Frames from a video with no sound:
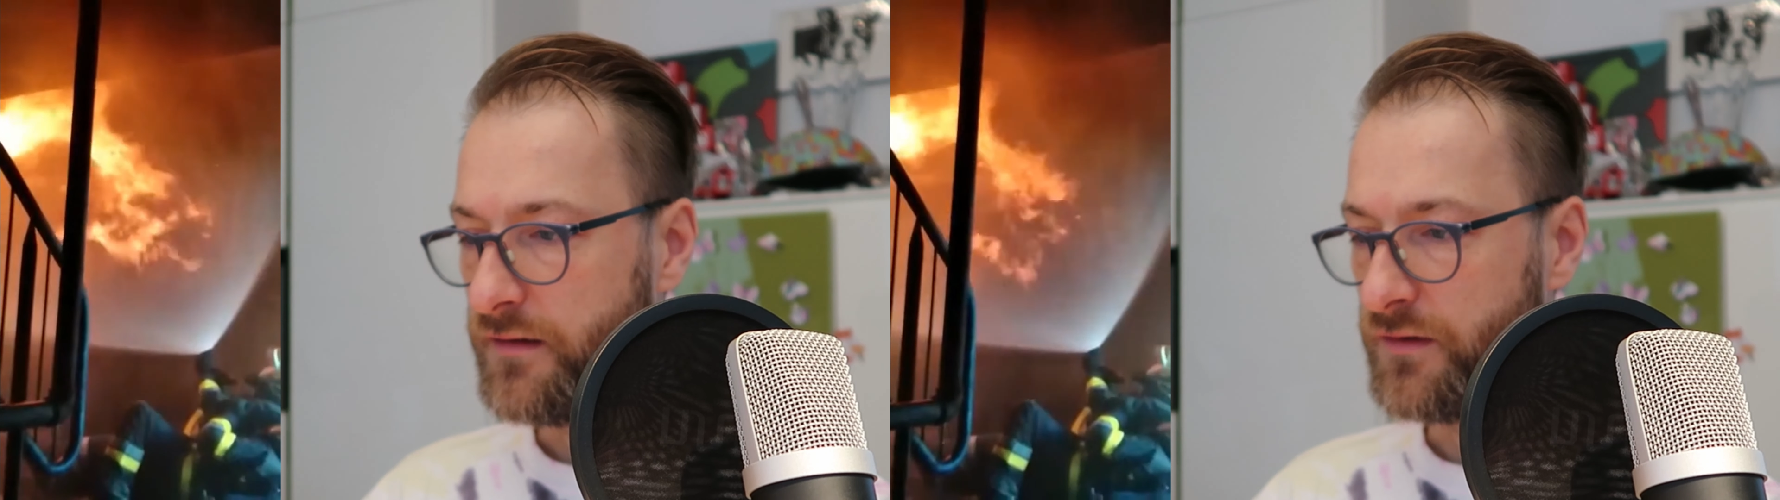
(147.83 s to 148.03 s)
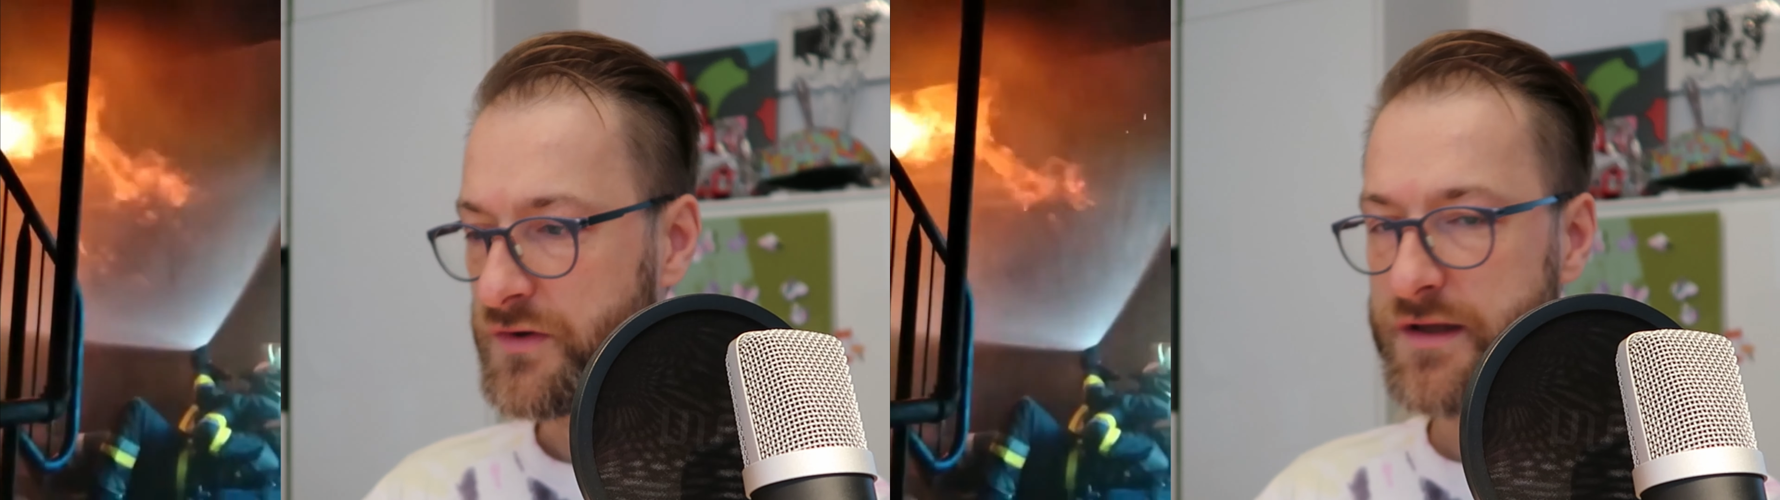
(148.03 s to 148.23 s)

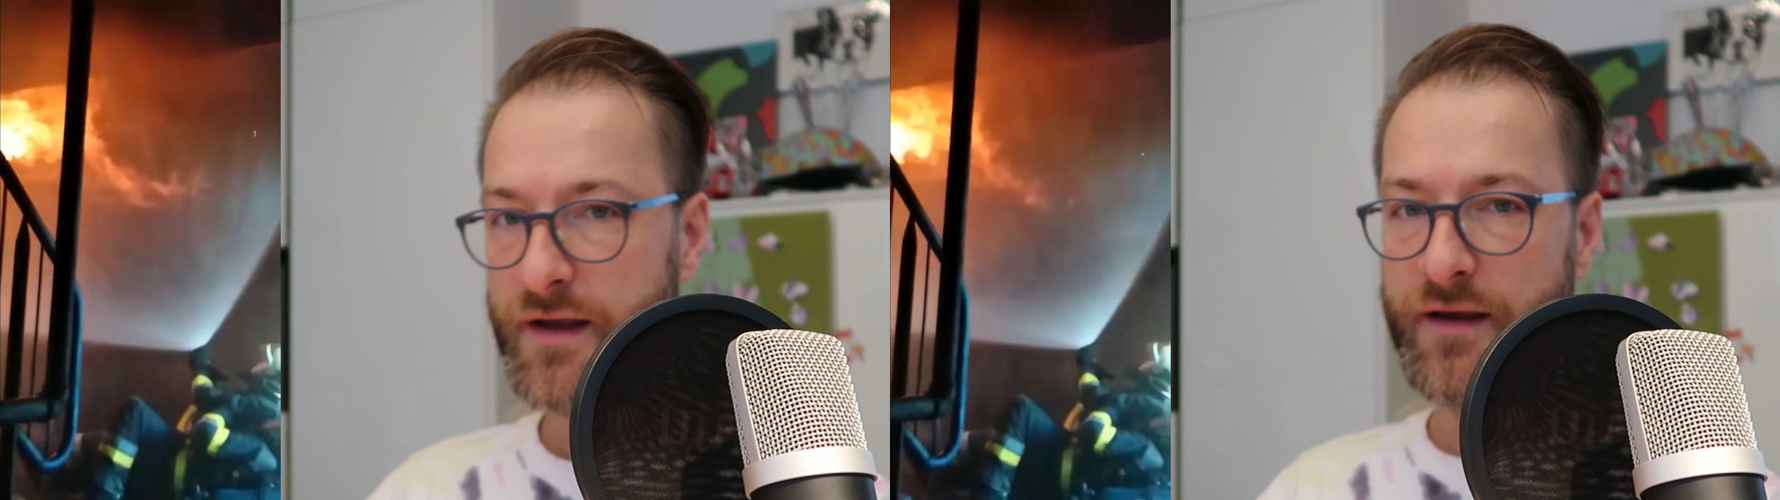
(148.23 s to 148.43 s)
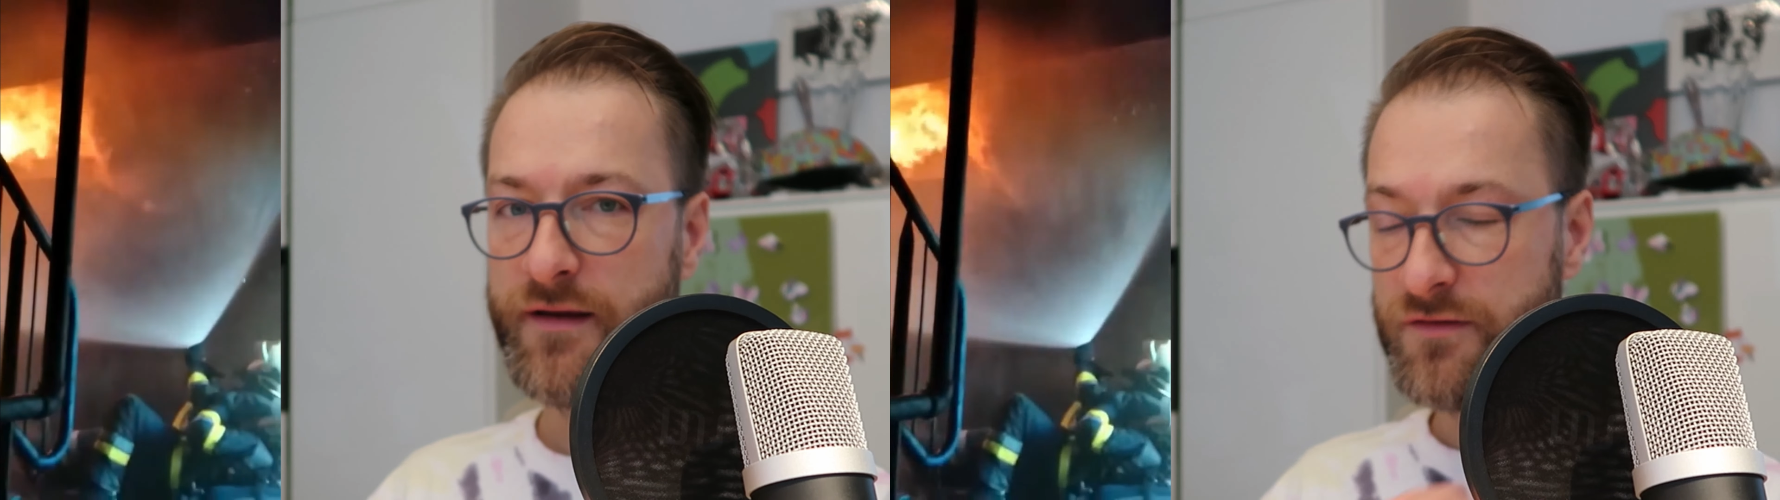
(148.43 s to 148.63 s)
Looks
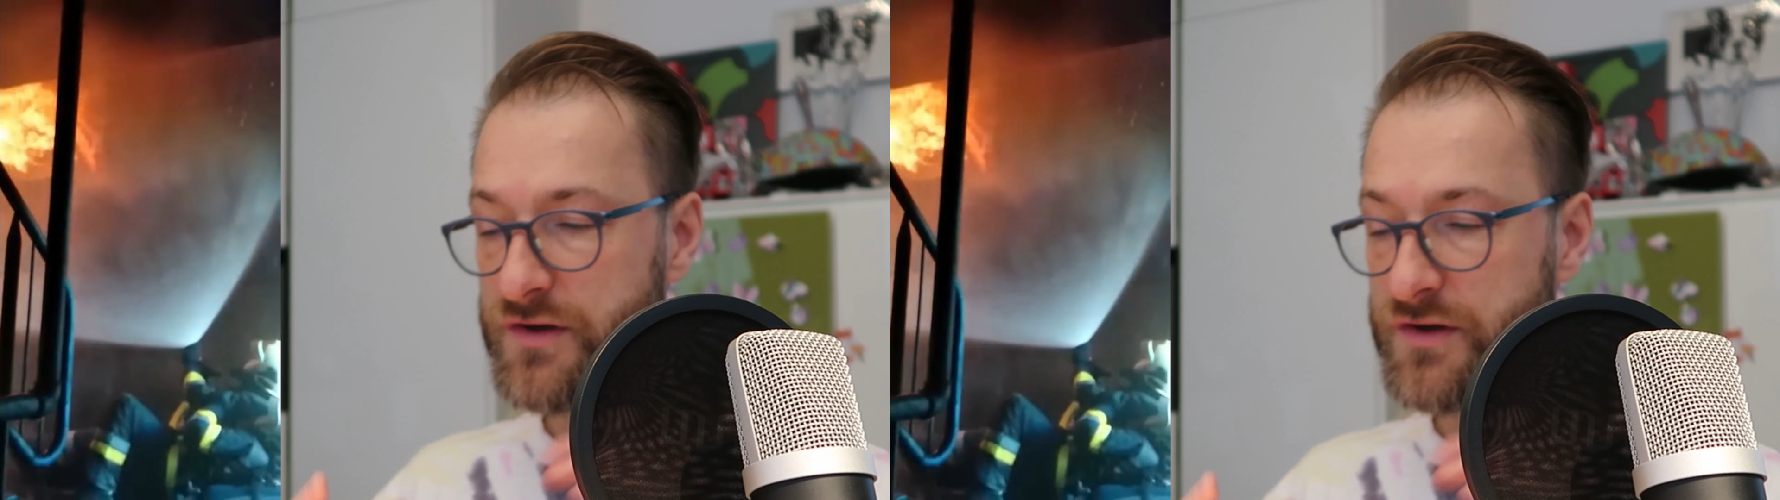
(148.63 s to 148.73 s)
like he's